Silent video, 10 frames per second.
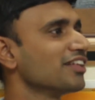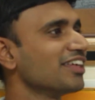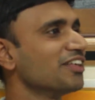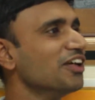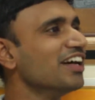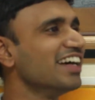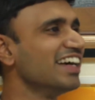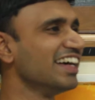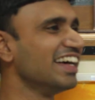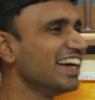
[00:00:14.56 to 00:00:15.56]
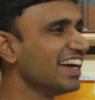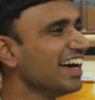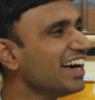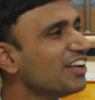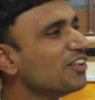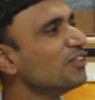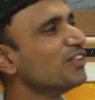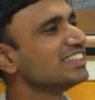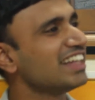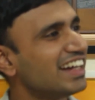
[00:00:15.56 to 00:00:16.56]
Yeah. Who
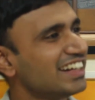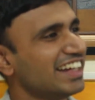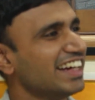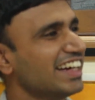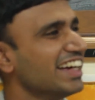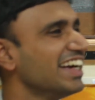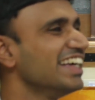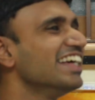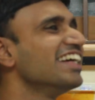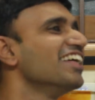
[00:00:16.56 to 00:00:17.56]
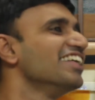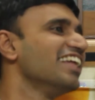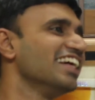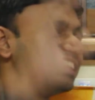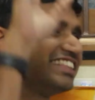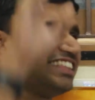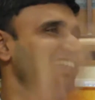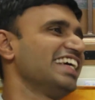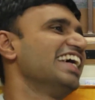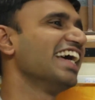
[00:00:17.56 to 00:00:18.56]
was that?
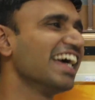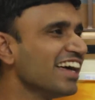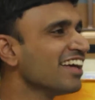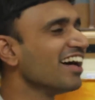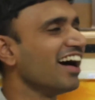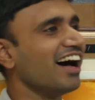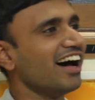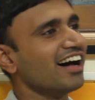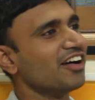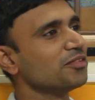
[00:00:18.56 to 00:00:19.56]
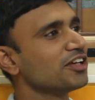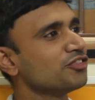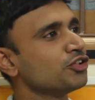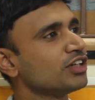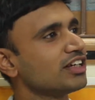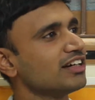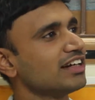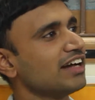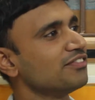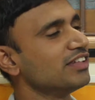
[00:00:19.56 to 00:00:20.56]
Nice. How many of you
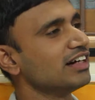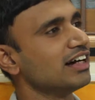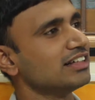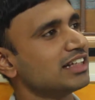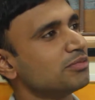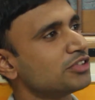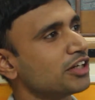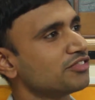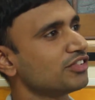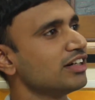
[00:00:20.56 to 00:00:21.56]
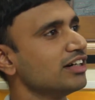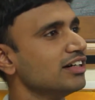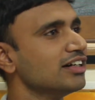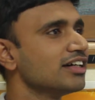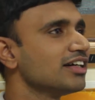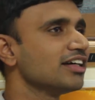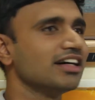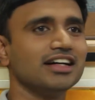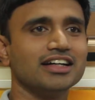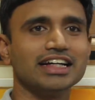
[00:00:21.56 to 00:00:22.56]
here have some sort of
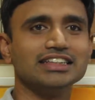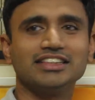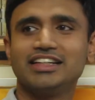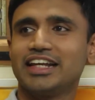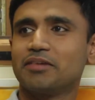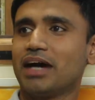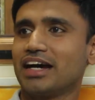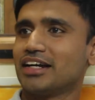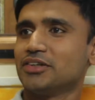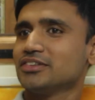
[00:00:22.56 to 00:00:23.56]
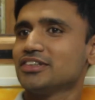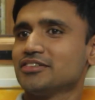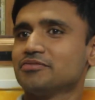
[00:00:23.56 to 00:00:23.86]
engineering background?